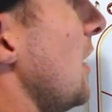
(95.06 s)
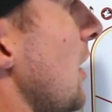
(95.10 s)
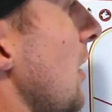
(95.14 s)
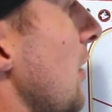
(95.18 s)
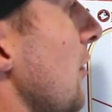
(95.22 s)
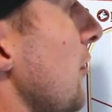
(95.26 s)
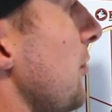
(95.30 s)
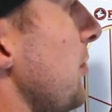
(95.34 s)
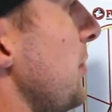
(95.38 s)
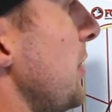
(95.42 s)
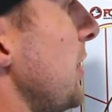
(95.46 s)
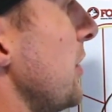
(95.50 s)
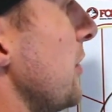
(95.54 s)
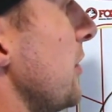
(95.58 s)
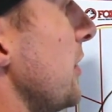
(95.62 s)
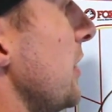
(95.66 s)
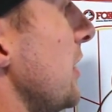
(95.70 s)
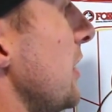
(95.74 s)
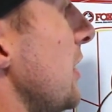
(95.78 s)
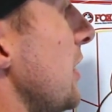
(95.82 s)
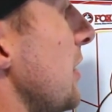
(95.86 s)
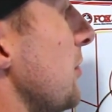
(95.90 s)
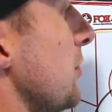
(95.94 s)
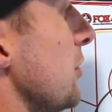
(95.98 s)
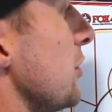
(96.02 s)
of
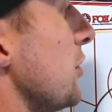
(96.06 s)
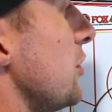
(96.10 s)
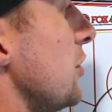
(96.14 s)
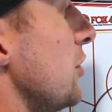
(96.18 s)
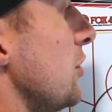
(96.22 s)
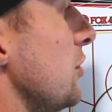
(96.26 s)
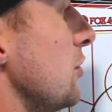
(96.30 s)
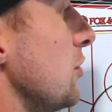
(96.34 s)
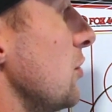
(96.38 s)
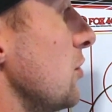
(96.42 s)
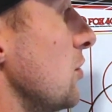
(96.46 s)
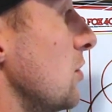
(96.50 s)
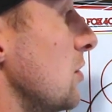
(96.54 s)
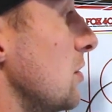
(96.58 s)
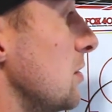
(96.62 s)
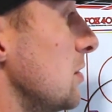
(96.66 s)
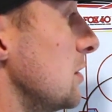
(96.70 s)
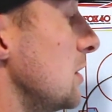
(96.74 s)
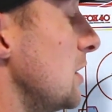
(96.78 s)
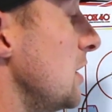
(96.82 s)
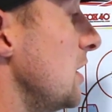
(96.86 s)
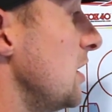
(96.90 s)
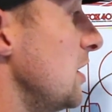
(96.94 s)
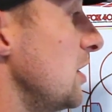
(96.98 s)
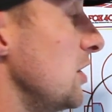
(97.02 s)
period number 2.
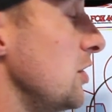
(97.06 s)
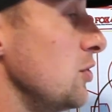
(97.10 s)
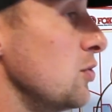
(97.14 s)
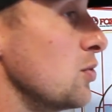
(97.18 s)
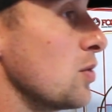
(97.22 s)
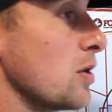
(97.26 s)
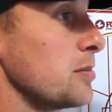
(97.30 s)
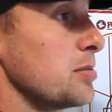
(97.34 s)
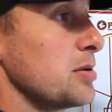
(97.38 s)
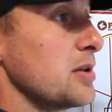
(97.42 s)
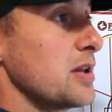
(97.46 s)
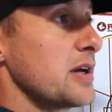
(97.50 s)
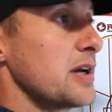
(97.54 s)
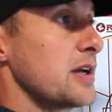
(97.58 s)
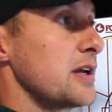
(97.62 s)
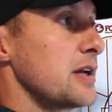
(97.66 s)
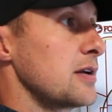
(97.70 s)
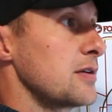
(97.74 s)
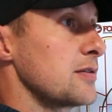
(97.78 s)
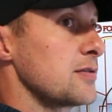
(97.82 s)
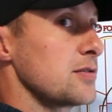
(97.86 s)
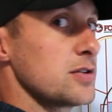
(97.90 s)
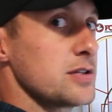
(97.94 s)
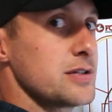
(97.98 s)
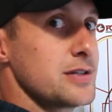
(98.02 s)
You are
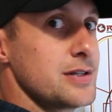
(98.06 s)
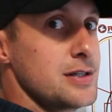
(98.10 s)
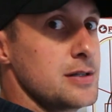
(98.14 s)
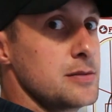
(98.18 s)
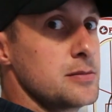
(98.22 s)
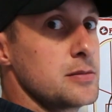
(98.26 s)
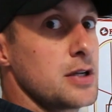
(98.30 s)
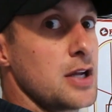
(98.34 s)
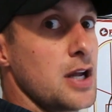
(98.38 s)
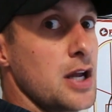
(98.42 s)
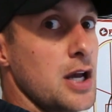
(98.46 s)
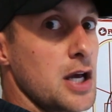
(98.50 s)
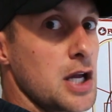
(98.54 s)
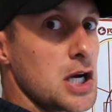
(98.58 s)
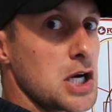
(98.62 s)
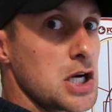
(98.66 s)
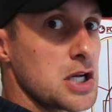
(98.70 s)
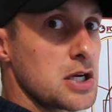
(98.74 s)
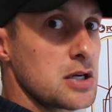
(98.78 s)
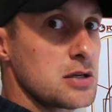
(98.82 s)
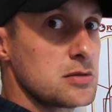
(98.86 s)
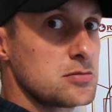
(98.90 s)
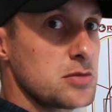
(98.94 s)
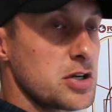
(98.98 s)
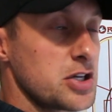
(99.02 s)
playing for Team
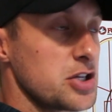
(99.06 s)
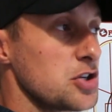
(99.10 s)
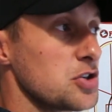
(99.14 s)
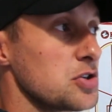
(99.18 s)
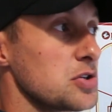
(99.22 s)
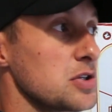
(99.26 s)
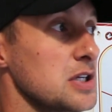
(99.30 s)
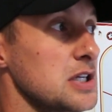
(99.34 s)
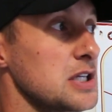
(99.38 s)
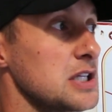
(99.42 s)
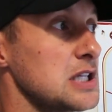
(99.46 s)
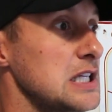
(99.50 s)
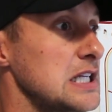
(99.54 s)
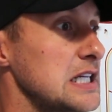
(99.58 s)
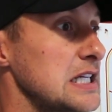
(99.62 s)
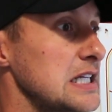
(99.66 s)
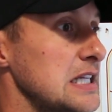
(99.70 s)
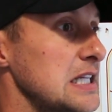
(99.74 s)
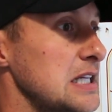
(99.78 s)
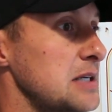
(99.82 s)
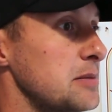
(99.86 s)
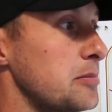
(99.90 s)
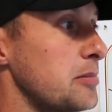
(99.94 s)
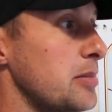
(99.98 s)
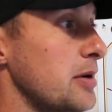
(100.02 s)
Canada and you're in the
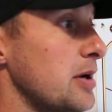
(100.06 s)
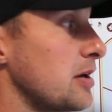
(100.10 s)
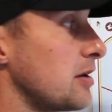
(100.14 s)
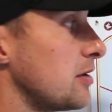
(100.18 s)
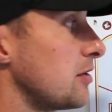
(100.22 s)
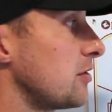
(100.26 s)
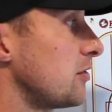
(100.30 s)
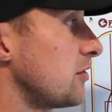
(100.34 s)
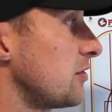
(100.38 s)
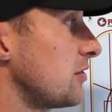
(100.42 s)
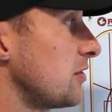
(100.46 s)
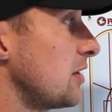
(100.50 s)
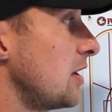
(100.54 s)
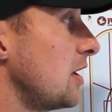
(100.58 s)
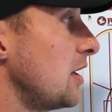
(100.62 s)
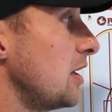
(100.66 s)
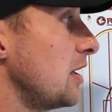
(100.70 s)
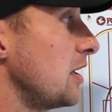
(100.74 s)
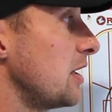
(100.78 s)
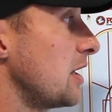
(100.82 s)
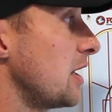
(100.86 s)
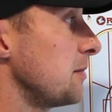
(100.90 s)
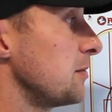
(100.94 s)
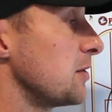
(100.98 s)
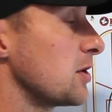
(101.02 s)
Olympics
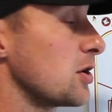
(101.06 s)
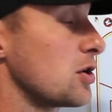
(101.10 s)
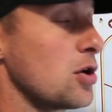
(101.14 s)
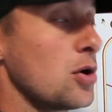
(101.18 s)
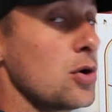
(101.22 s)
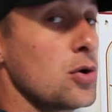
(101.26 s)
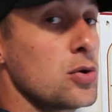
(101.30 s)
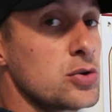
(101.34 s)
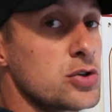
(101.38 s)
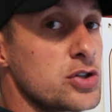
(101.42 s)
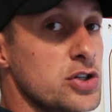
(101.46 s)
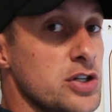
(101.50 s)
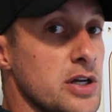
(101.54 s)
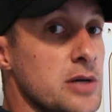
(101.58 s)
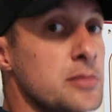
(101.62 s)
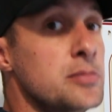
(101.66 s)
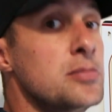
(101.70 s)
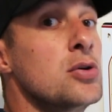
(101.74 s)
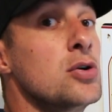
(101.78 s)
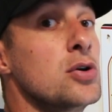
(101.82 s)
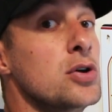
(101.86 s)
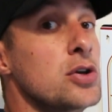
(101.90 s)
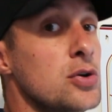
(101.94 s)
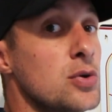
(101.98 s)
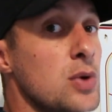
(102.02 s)
and I'm the coach and I
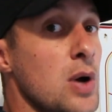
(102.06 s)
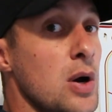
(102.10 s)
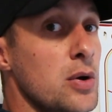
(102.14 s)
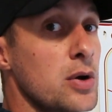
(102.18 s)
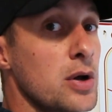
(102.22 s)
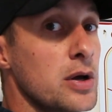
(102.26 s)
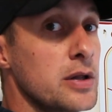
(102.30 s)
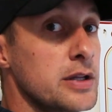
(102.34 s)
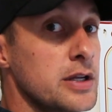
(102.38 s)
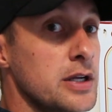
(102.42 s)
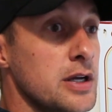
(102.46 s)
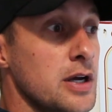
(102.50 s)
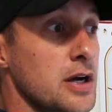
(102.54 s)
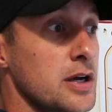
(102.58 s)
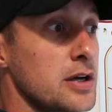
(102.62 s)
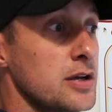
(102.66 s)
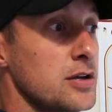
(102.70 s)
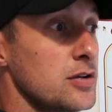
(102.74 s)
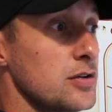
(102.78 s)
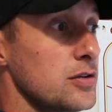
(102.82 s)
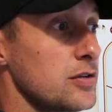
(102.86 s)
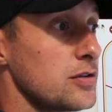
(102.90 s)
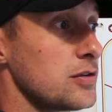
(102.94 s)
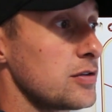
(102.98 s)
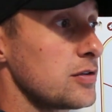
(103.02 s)
put you out on the
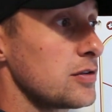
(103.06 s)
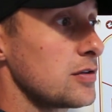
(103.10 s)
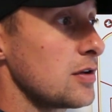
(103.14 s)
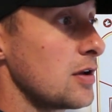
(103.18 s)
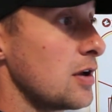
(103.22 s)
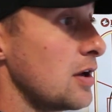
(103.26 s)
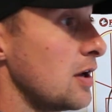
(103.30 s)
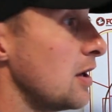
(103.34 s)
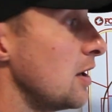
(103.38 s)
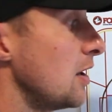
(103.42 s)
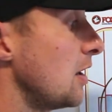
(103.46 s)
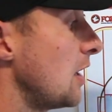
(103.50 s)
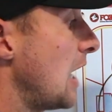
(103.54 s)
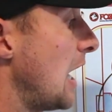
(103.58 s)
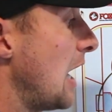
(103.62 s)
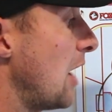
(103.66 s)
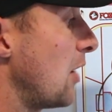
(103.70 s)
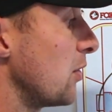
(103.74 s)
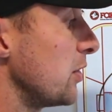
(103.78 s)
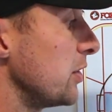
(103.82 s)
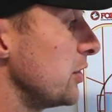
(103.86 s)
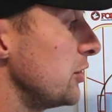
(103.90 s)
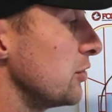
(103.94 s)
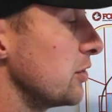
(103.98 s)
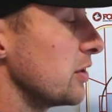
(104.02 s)
ice.
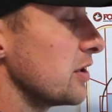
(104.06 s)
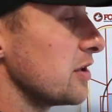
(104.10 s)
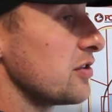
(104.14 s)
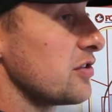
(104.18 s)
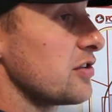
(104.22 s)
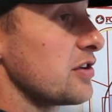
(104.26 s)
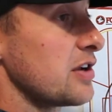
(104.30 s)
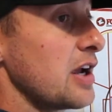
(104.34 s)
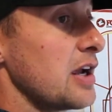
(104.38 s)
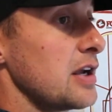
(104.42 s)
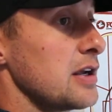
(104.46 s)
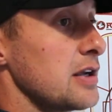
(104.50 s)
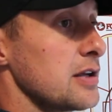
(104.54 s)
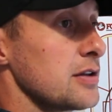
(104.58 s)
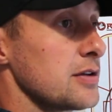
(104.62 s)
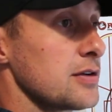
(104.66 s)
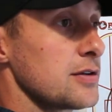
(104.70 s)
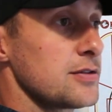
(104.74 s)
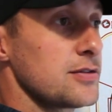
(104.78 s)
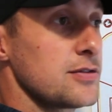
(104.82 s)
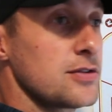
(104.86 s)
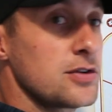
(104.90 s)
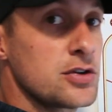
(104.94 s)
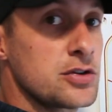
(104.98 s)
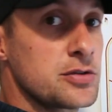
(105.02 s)
How are you going to skate in the
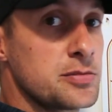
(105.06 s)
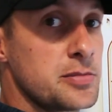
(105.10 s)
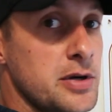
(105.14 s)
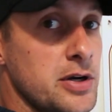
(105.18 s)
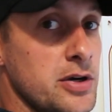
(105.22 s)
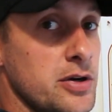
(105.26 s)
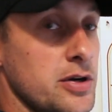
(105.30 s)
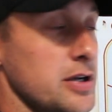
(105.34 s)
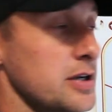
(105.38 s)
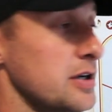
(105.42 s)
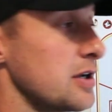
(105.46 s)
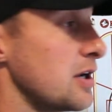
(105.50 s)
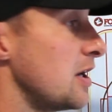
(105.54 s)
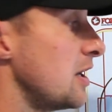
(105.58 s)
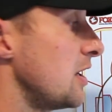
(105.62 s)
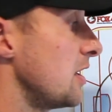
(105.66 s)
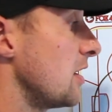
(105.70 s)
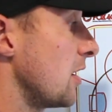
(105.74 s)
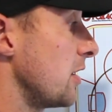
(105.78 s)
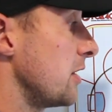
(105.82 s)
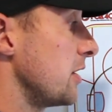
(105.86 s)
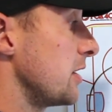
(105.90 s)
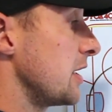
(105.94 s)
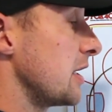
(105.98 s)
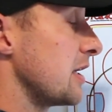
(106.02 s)
first period?
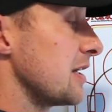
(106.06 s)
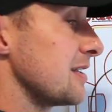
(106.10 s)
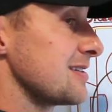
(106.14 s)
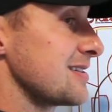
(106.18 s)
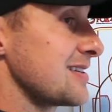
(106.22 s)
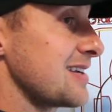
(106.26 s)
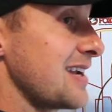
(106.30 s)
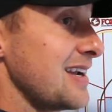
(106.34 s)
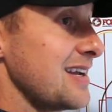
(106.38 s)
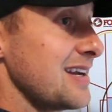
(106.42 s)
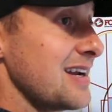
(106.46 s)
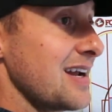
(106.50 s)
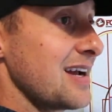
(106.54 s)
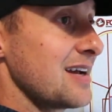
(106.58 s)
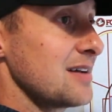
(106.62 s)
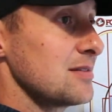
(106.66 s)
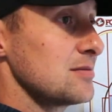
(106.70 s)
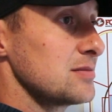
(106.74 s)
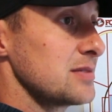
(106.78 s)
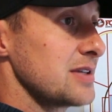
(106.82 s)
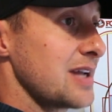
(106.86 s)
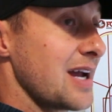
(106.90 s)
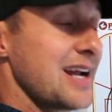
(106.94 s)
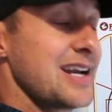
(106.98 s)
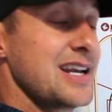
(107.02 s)
Are you going to skate
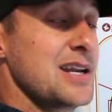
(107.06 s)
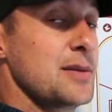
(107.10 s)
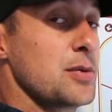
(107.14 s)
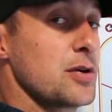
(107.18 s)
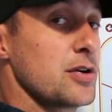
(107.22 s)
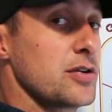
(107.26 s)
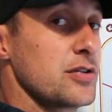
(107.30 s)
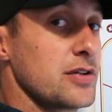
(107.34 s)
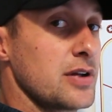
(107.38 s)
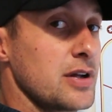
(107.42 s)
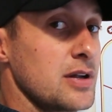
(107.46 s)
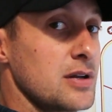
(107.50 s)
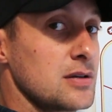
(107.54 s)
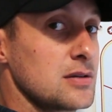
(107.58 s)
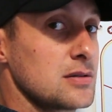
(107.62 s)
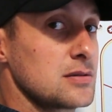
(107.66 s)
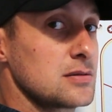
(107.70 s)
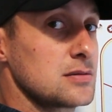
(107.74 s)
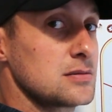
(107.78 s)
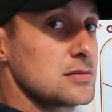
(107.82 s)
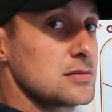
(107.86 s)
at 90%,